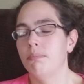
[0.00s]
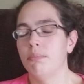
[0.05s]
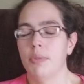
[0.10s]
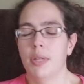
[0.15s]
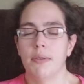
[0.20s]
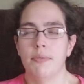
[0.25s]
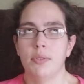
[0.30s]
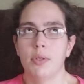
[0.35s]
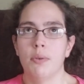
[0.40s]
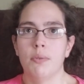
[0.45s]

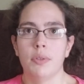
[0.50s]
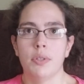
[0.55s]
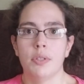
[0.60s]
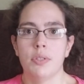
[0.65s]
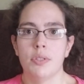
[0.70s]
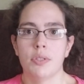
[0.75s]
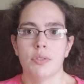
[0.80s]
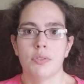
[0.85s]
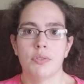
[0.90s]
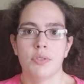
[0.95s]

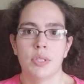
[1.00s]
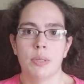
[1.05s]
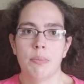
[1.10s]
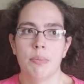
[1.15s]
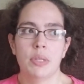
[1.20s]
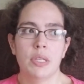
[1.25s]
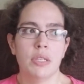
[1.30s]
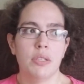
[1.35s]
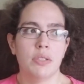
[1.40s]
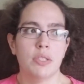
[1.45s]
leftovers or
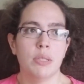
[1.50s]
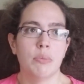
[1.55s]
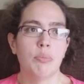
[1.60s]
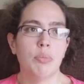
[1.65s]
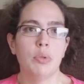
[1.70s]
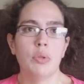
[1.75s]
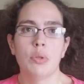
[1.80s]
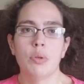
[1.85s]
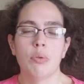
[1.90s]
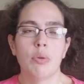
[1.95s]
something
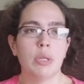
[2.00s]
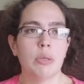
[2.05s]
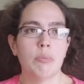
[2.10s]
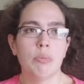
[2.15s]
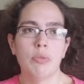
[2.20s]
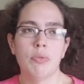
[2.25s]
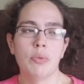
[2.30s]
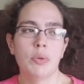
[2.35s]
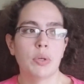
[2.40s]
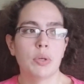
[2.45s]
simple and quick
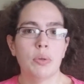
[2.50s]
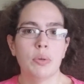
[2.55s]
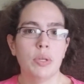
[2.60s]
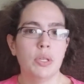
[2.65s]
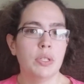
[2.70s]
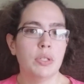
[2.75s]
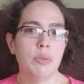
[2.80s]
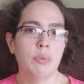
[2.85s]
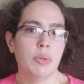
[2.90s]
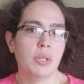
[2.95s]
before
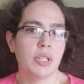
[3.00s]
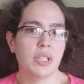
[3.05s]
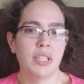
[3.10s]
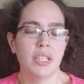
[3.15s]
going to work.